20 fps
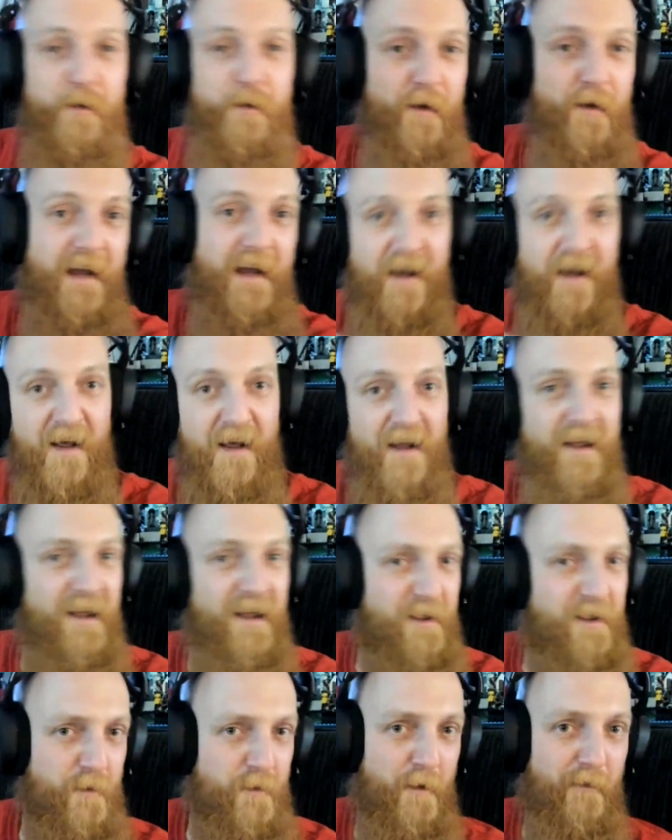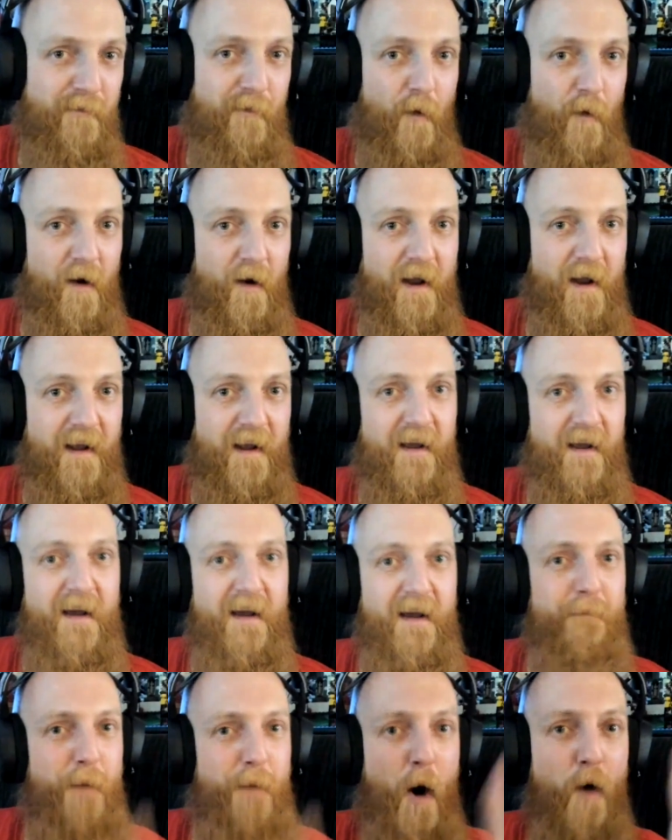like three or four,
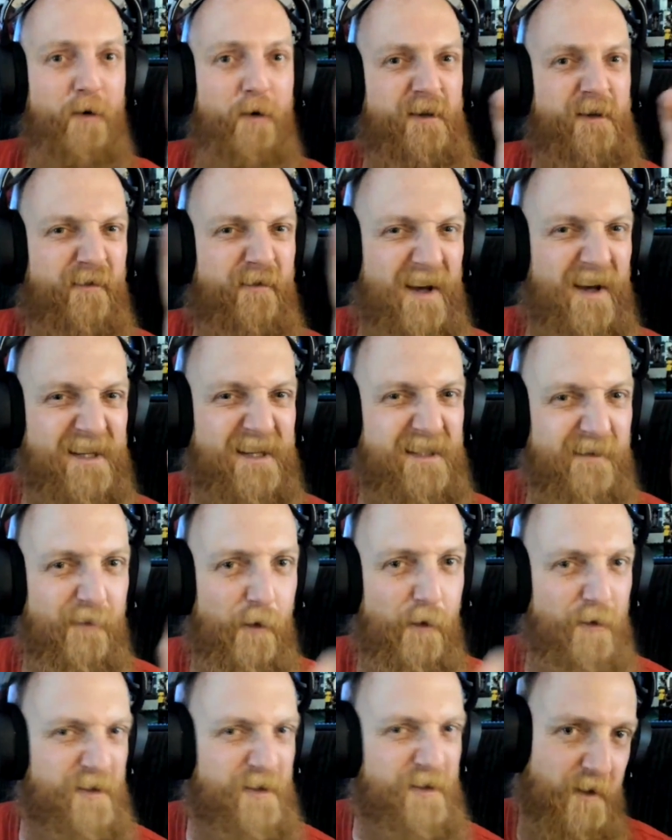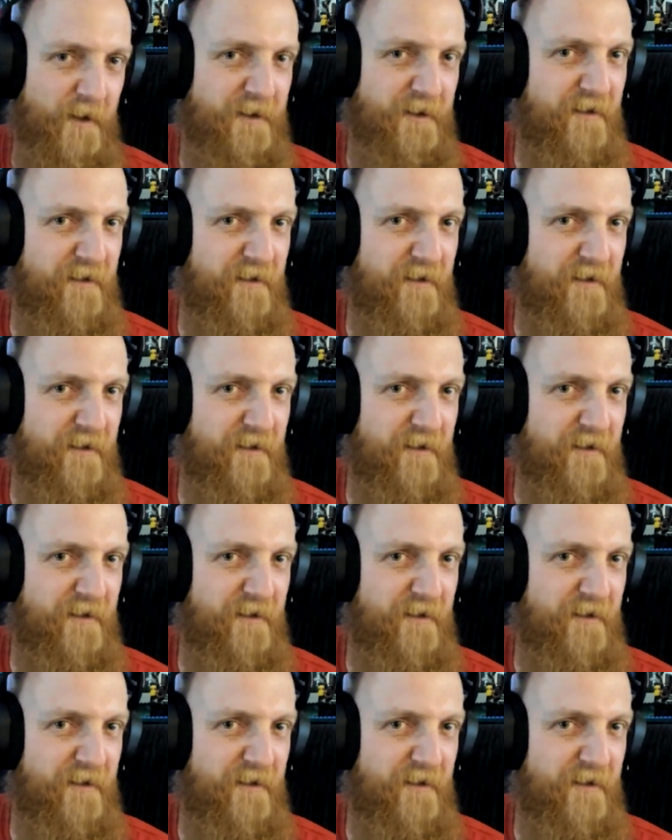post-festival, still with the